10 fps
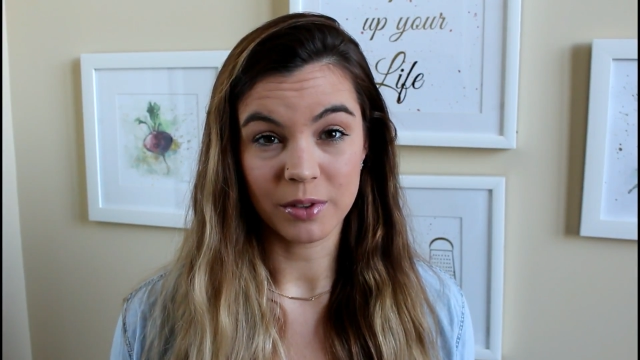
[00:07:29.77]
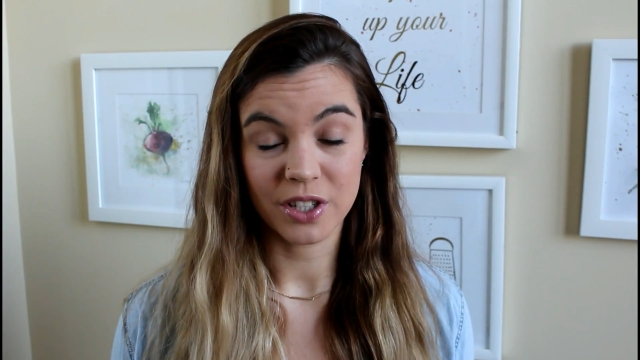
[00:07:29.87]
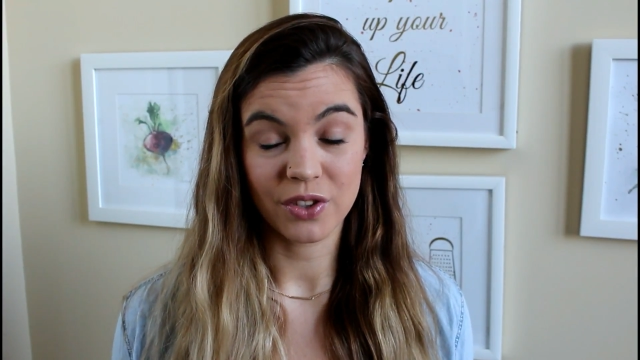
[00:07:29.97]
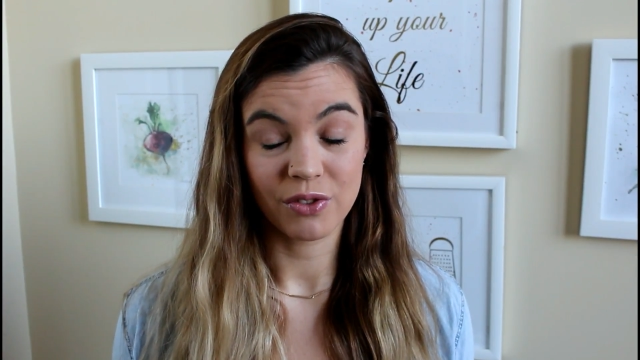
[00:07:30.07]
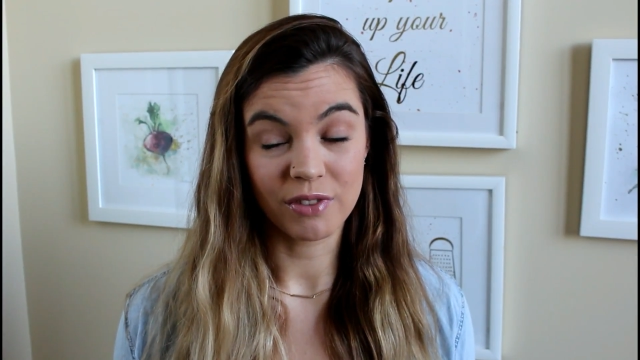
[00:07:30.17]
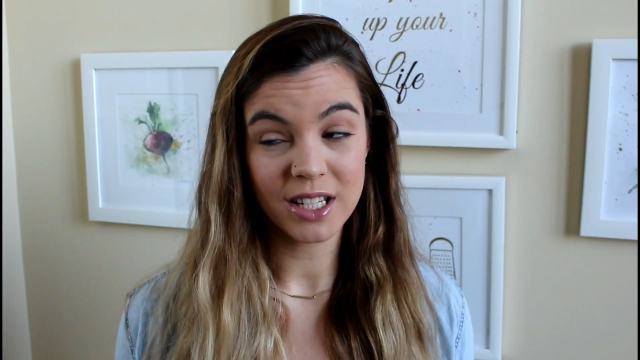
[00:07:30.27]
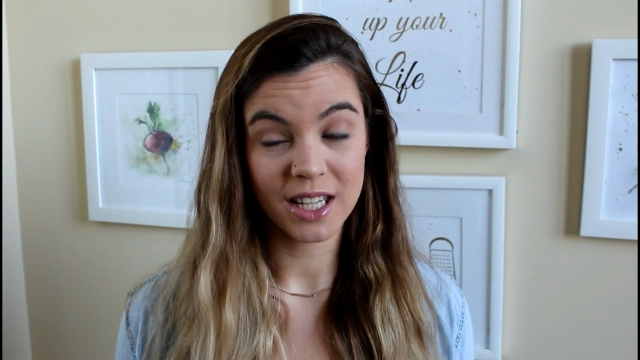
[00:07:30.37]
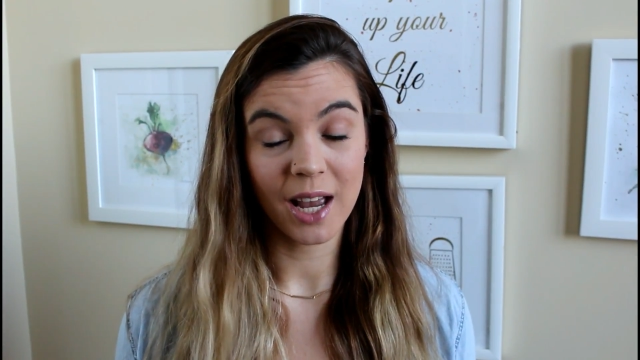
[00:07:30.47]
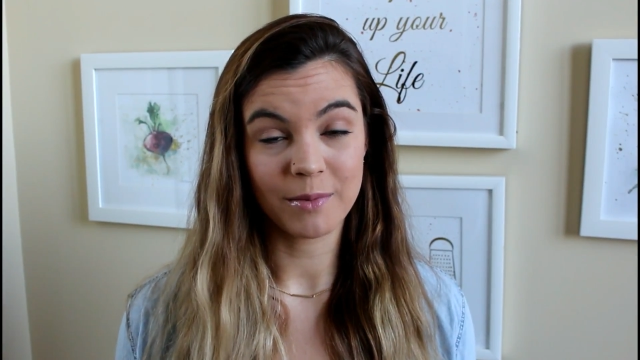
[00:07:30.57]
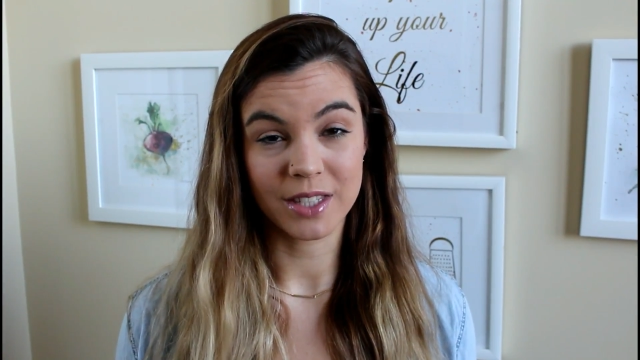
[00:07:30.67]
which is 3
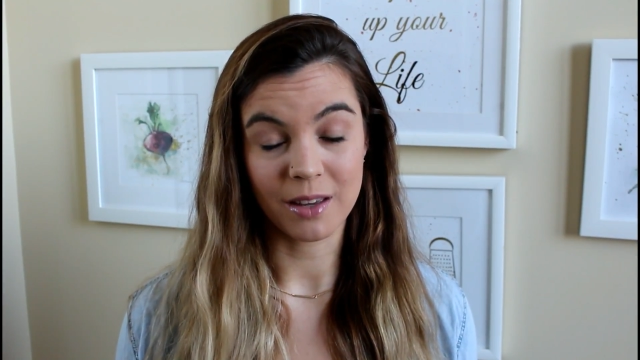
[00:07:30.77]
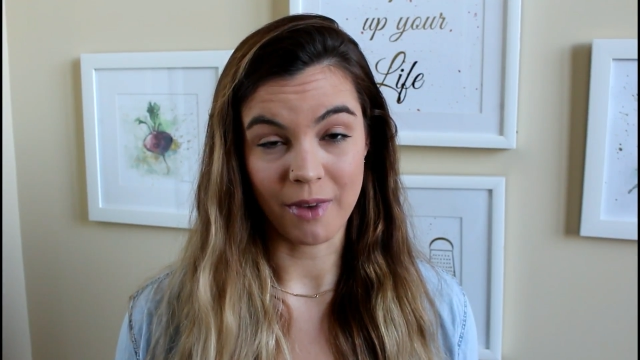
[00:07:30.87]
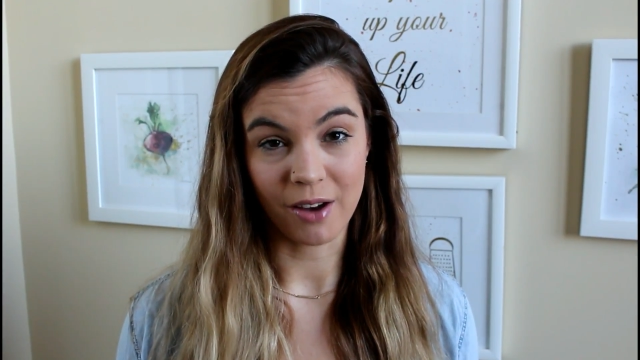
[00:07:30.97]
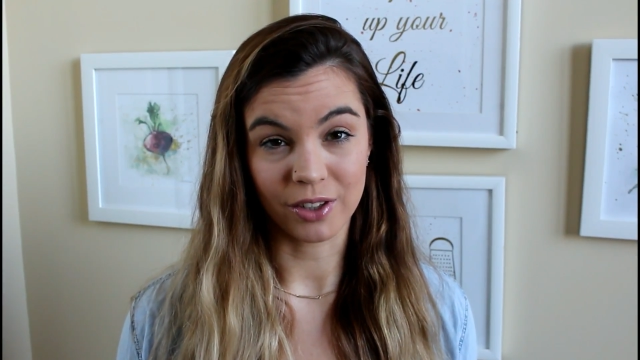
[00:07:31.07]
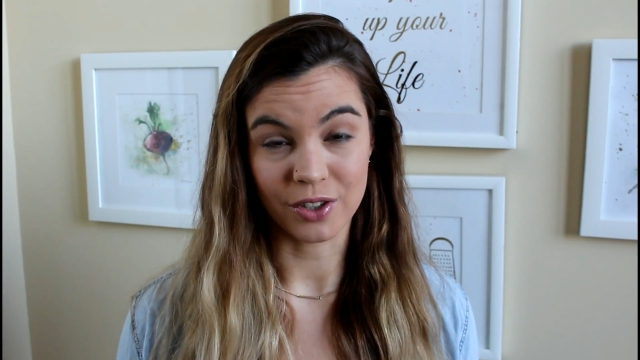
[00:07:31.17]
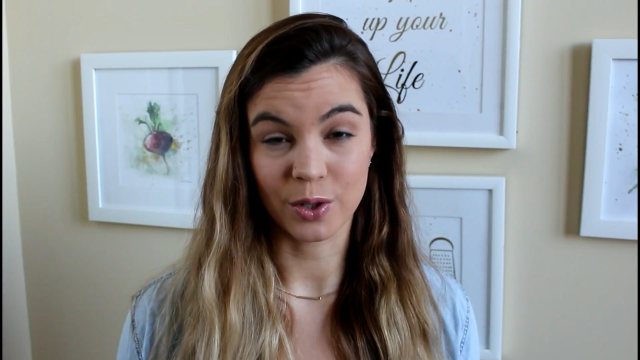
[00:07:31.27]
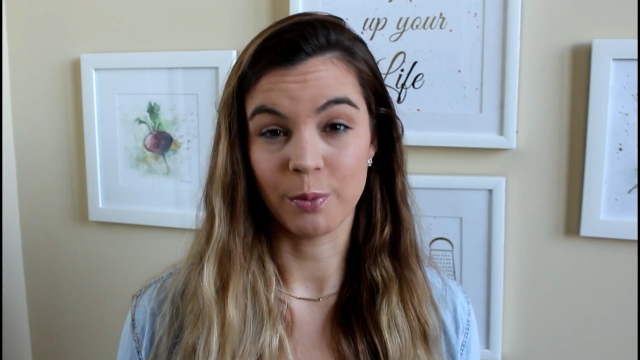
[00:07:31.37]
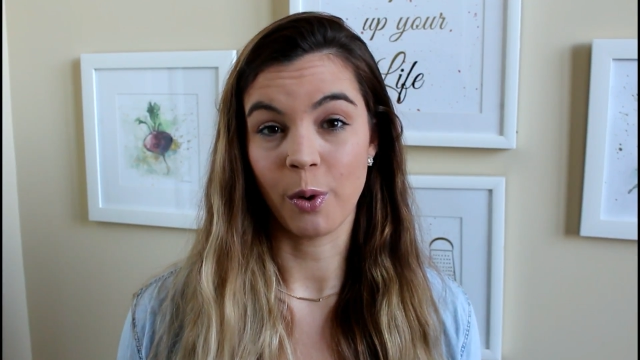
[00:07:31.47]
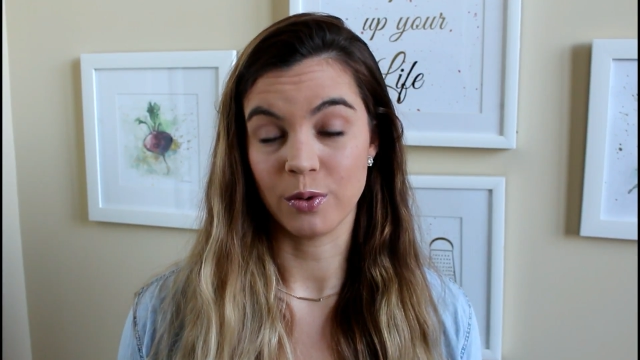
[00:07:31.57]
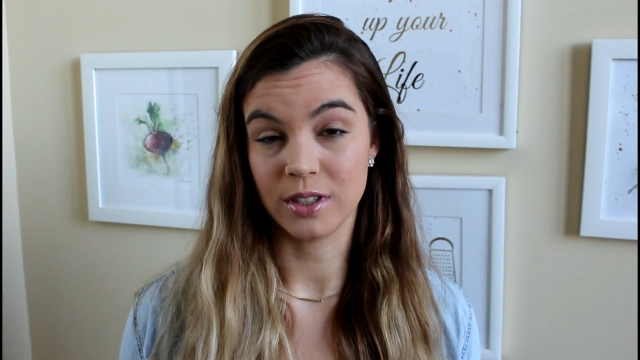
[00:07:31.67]
times the amount you're
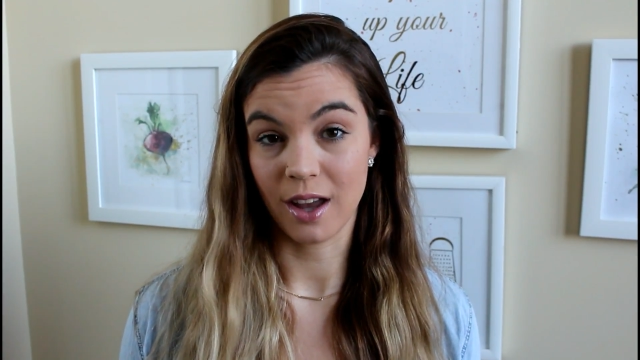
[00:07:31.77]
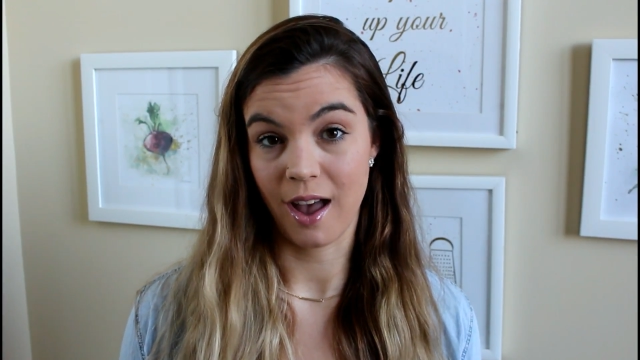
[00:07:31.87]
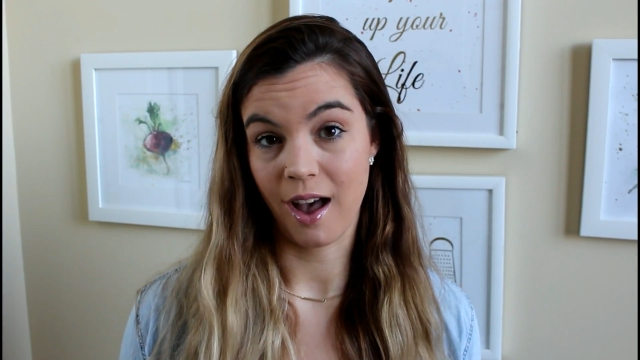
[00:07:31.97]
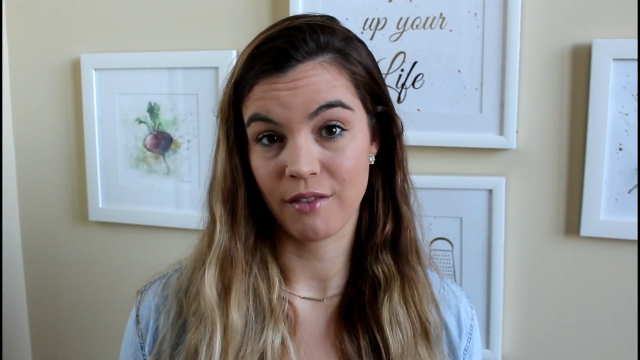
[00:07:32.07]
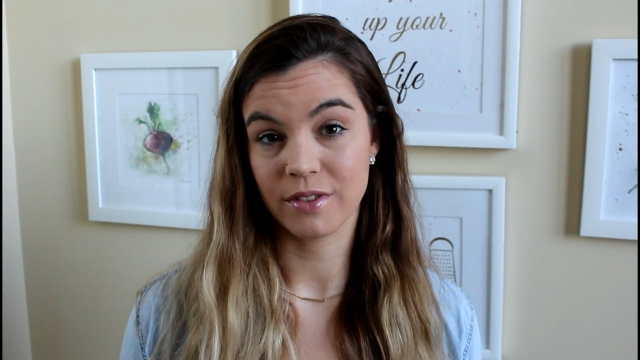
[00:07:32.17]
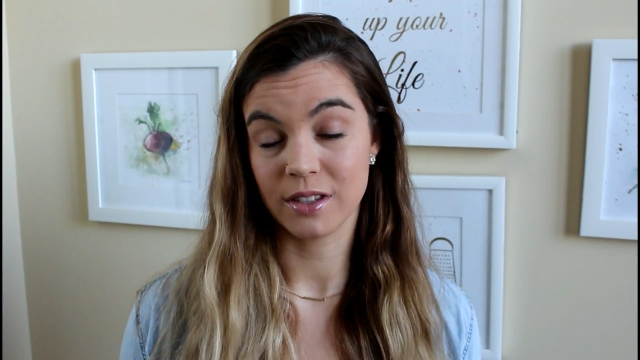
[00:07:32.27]
supposed to have.